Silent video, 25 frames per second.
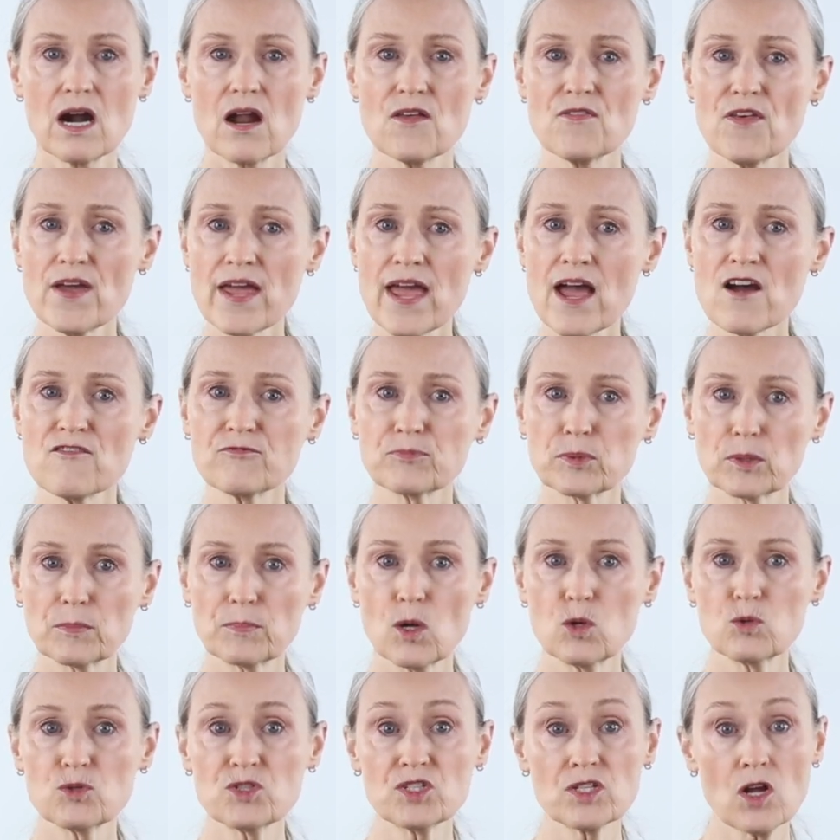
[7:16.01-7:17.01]
They have
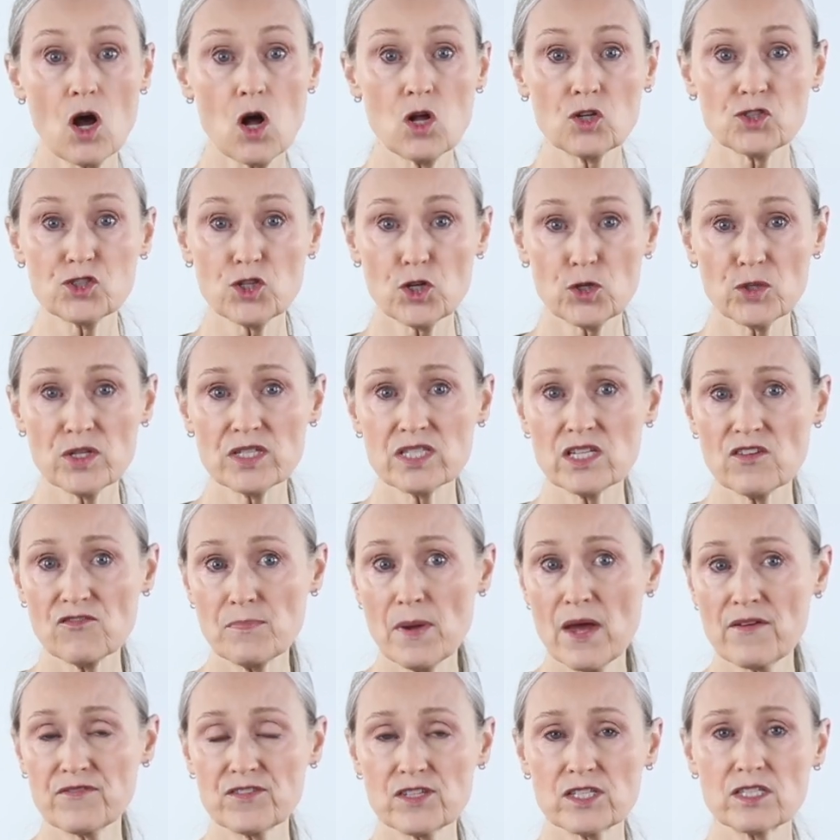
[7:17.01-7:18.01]
proposed alternative
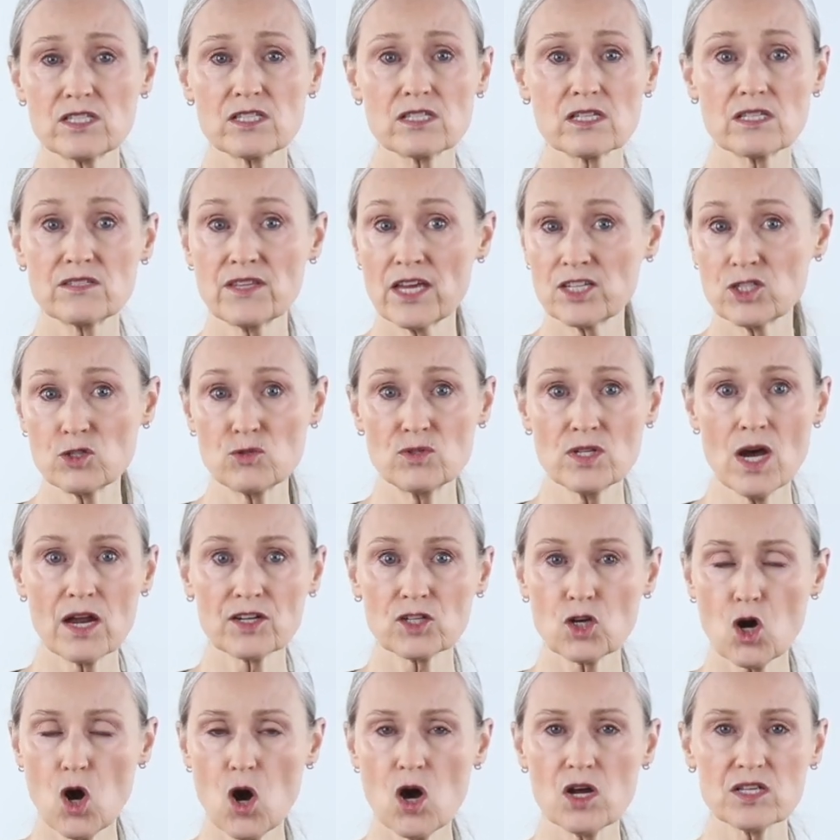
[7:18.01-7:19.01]
methods that do
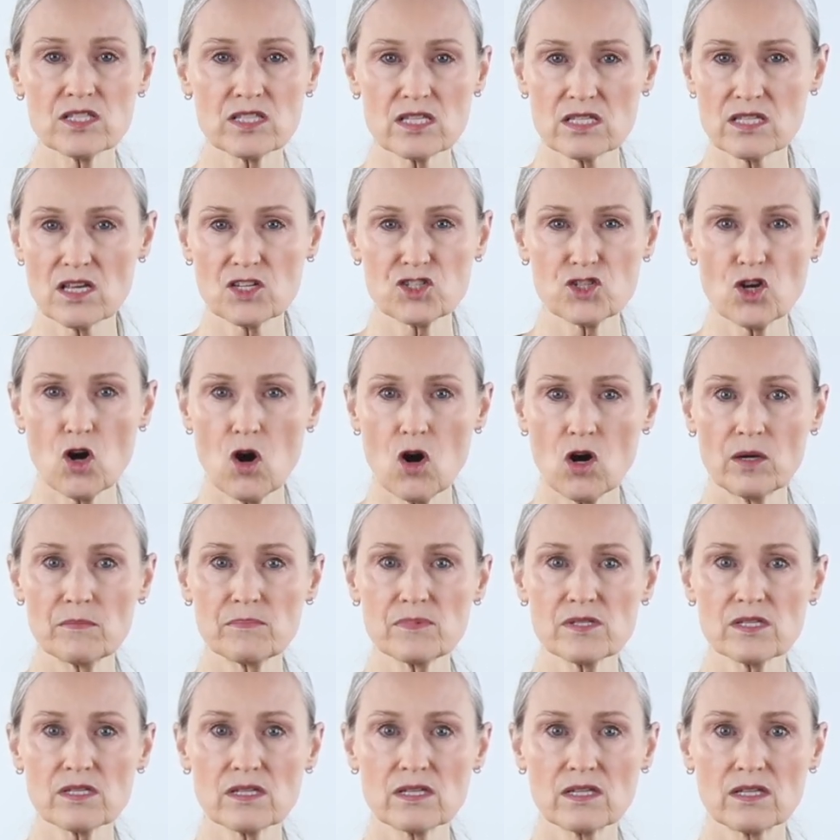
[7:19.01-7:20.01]
not cause such
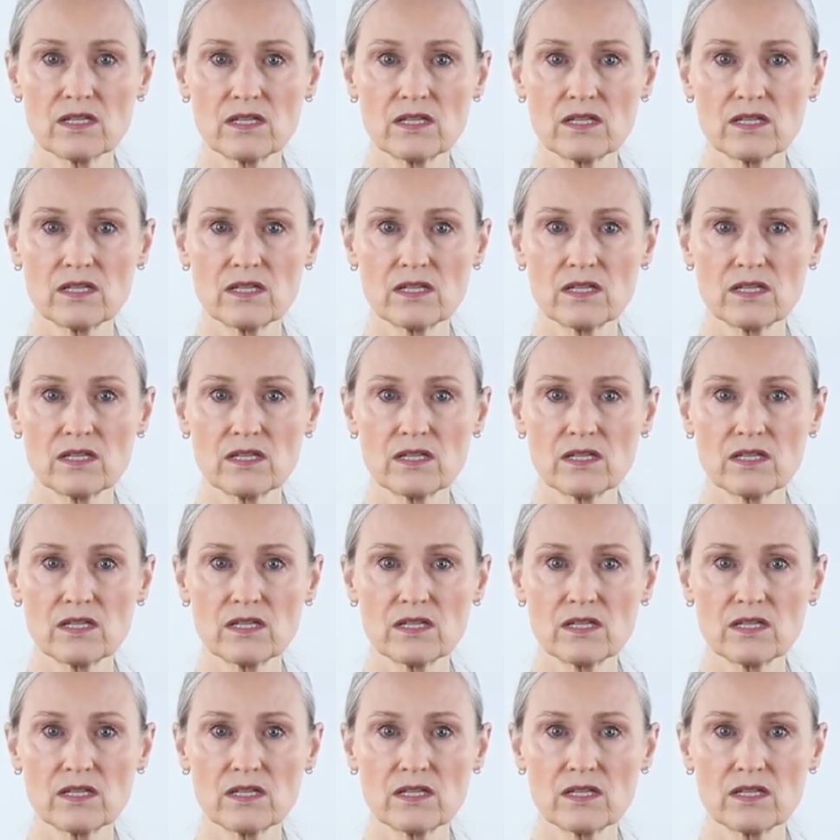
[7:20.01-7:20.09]
harms.